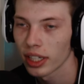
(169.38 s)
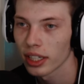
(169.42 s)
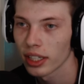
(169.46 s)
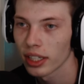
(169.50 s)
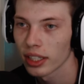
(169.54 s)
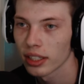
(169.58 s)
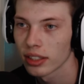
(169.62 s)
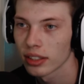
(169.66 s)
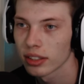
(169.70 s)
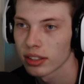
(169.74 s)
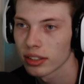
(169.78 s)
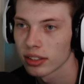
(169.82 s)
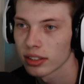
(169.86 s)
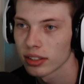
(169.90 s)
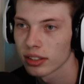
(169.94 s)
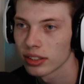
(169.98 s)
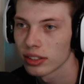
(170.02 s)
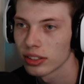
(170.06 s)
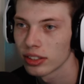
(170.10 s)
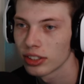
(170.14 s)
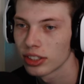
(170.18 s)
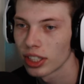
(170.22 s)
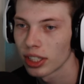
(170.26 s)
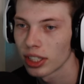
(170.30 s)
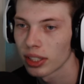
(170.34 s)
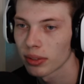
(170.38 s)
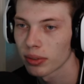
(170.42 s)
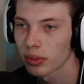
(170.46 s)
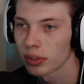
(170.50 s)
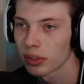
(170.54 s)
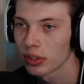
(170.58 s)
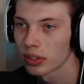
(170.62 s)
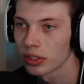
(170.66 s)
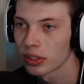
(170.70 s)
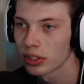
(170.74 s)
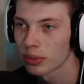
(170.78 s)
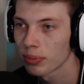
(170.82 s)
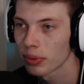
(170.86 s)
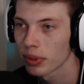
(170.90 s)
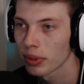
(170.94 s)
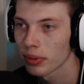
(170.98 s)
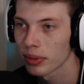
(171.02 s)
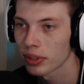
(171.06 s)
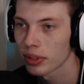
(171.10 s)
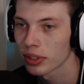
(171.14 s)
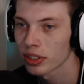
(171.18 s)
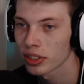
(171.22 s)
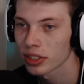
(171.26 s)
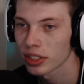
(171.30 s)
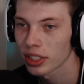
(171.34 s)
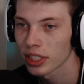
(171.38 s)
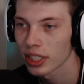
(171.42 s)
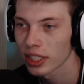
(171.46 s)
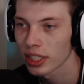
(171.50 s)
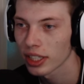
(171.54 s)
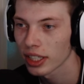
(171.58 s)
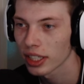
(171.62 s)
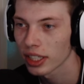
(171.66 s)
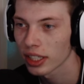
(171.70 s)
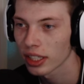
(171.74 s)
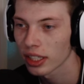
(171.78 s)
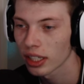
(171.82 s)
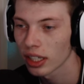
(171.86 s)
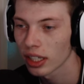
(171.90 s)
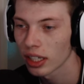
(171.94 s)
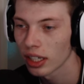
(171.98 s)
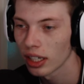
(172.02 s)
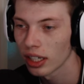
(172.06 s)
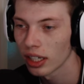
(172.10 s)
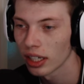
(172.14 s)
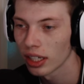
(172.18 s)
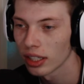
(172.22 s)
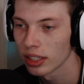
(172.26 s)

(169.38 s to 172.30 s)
than that, general is pretty much just anything.